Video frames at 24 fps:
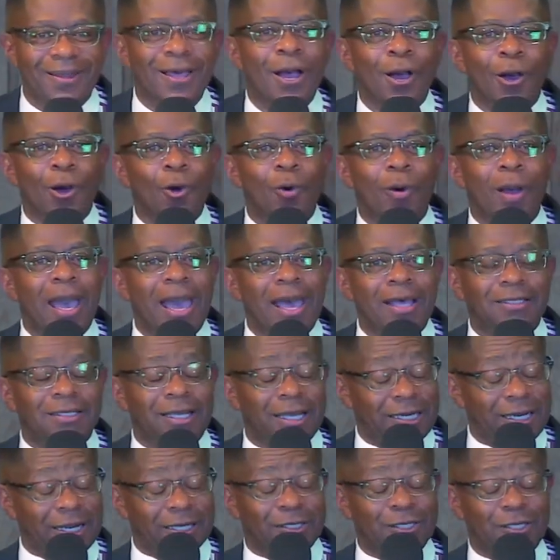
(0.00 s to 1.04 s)
who has a
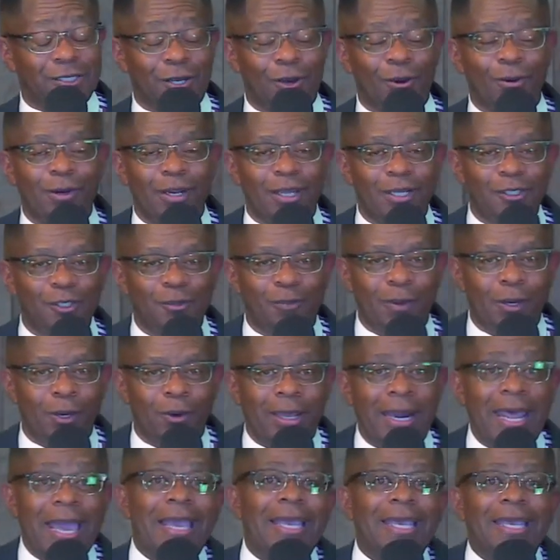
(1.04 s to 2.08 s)
discerning spirit
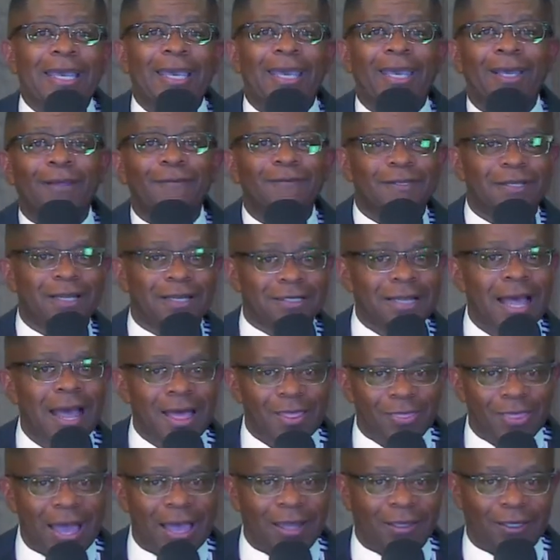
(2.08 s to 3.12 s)
and gives us
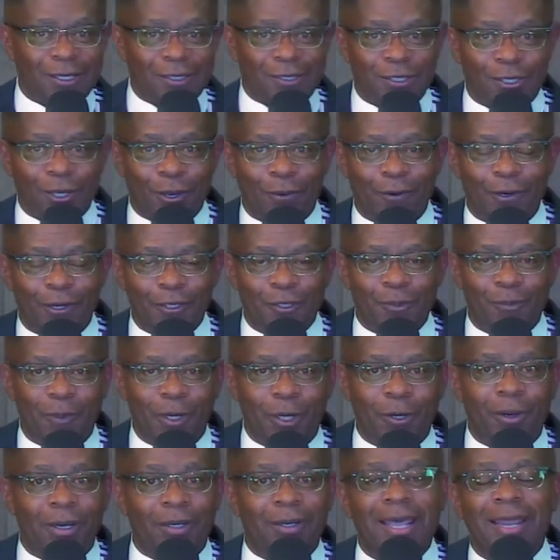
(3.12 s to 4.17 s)
that discerning
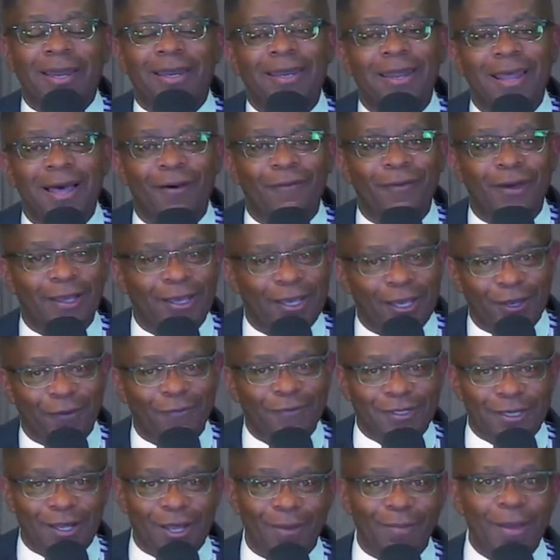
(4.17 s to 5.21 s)
spirit that never
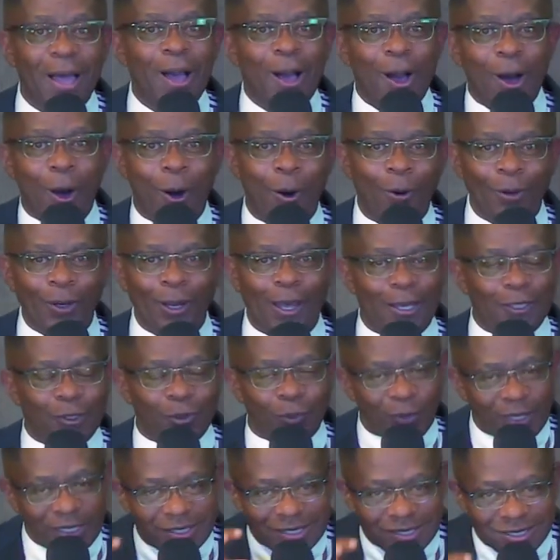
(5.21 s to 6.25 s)
gives up on us.
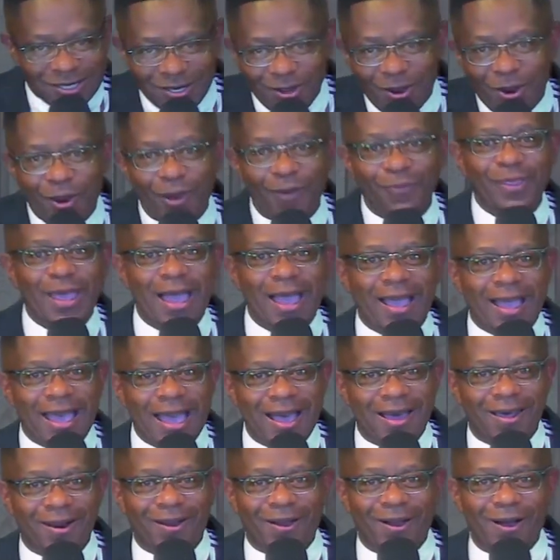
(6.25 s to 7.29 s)
We serve that
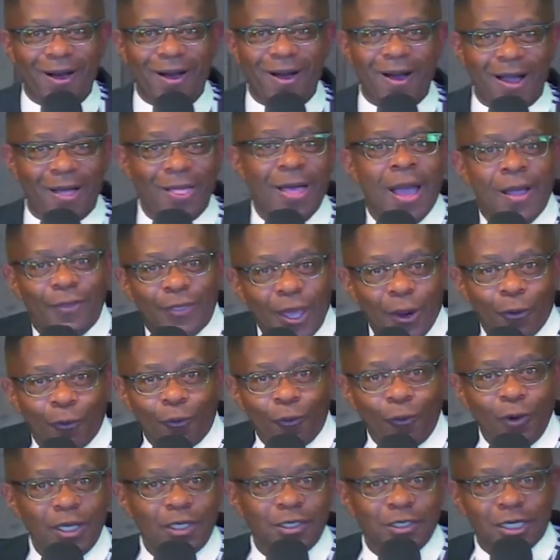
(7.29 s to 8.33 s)
kind of God that
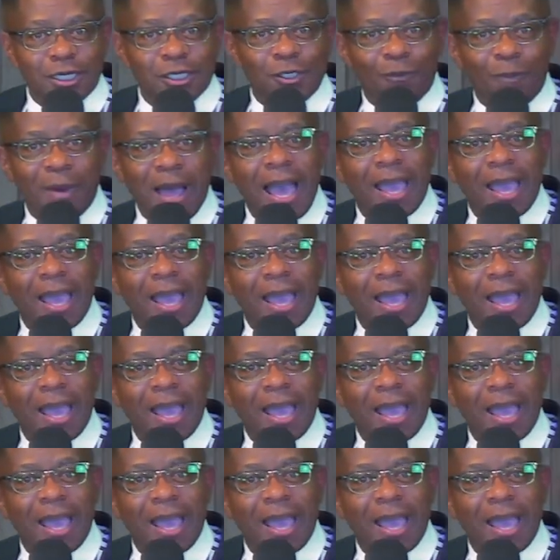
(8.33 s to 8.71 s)
reaches back